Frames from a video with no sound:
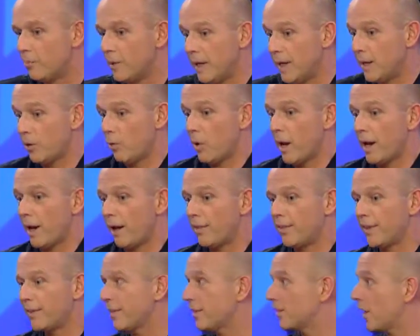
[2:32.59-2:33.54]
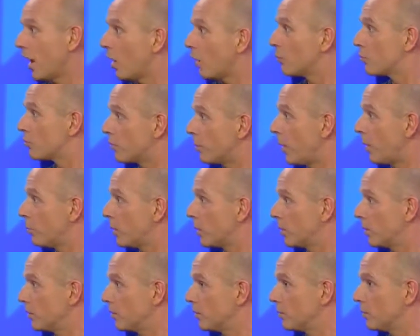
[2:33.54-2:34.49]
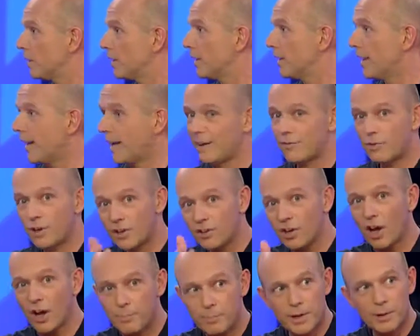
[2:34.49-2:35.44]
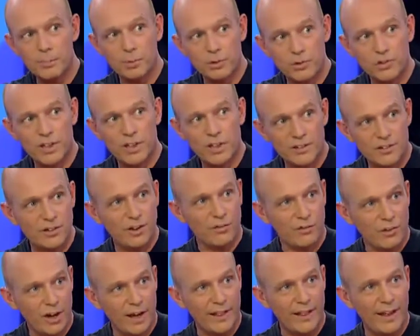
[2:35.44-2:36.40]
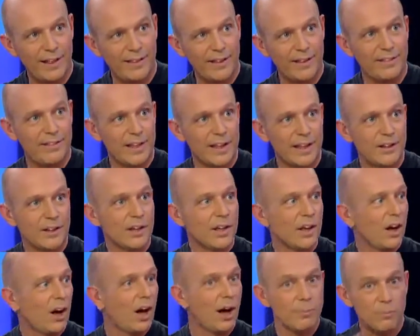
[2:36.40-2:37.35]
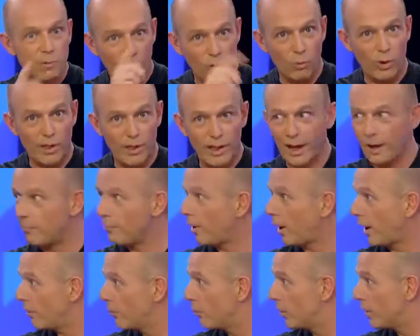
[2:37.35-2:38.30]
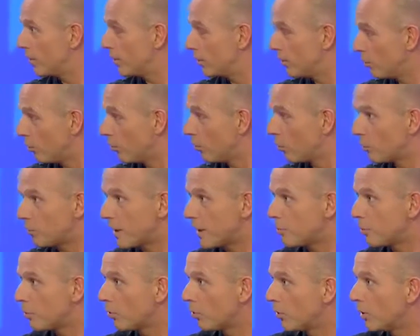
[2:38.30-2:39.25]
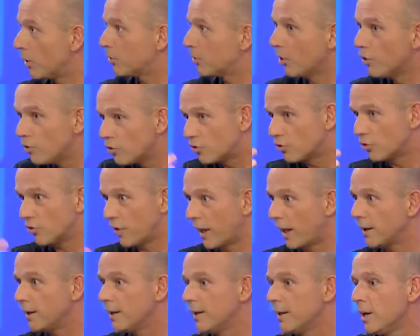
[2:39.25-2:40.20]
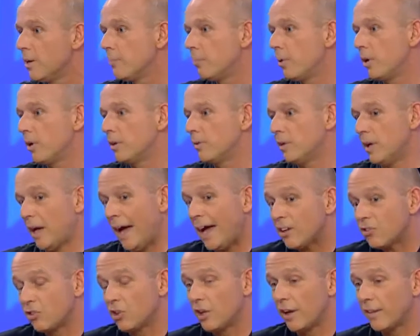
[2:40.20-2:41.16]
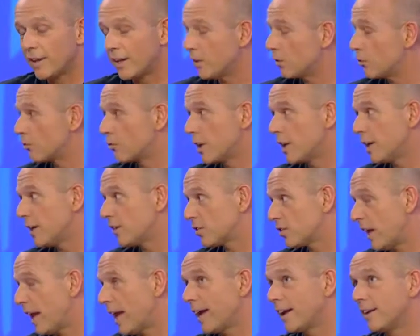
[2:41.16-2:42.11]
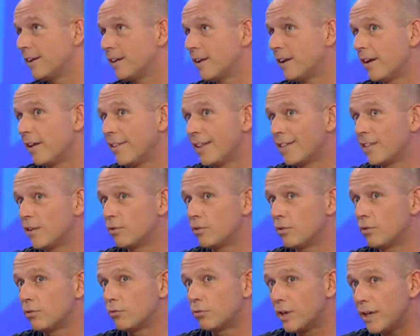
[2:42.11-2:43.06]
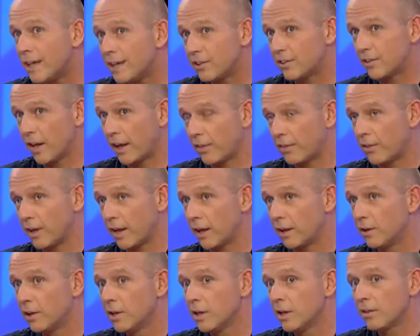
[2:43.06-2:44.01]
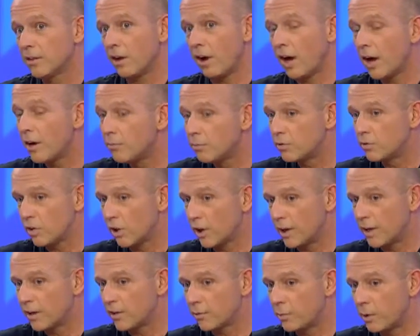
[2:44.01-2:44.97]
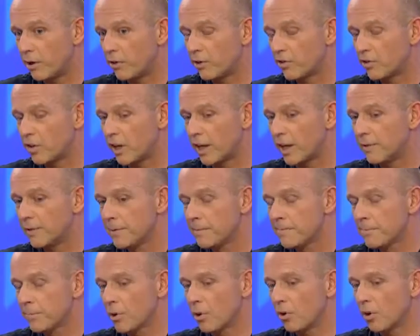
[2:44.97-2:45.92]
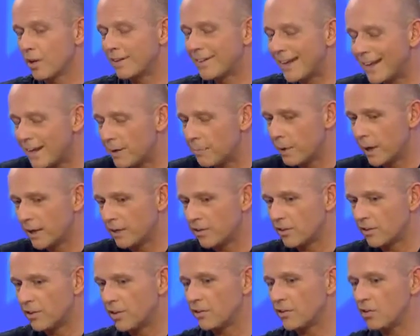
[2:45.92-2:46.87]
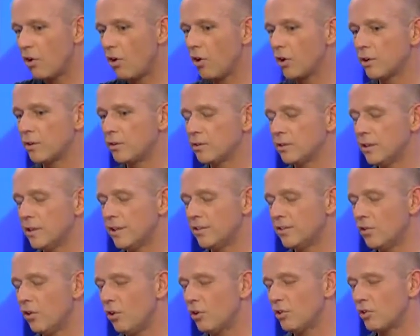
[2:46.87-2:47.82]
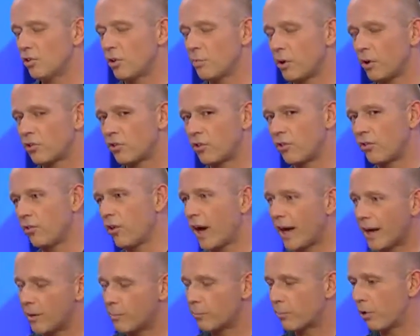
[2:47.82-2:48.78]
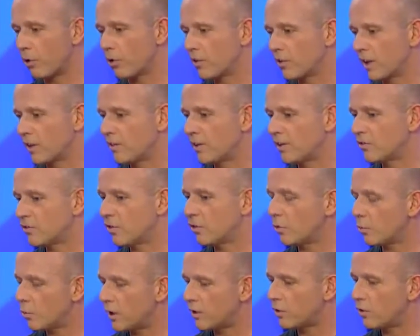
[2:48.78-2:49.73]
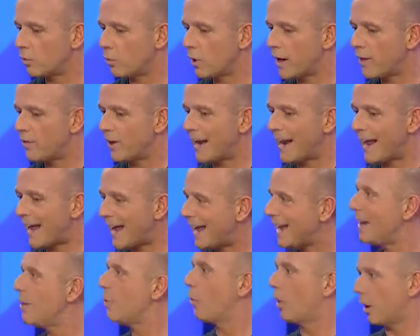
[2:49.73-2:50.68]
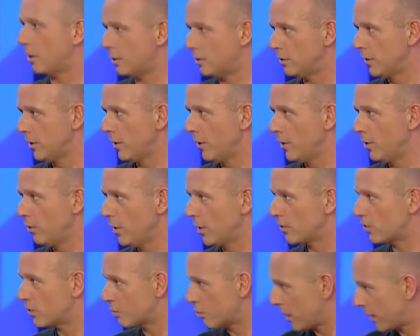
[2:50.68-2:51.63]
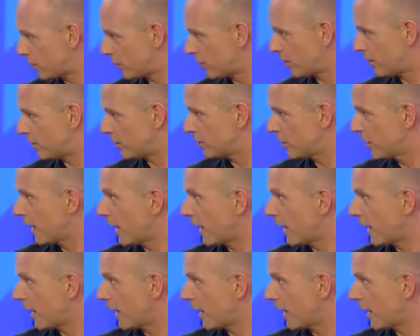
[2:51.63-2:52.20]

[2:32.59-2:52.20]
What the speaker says: in a way, I think this helps Republicans. Every time people see stuff like that, they think, I'm not with them, I'm with the normal people Don't do that. But actually, I think it's really sad, and I think the really sad thing that I'm certainly experiencing on a daily basis is not so much the violent protests, it's the way that anyone who expresses